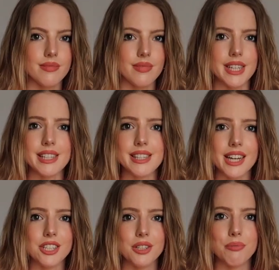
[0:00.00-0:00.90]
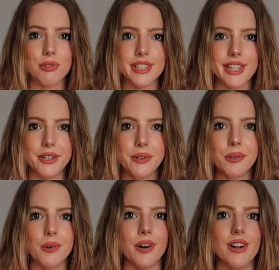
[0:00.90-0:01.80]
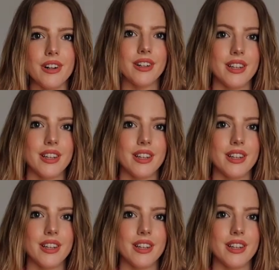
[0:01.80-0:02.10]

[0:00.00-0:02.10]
This is actually pretty cool.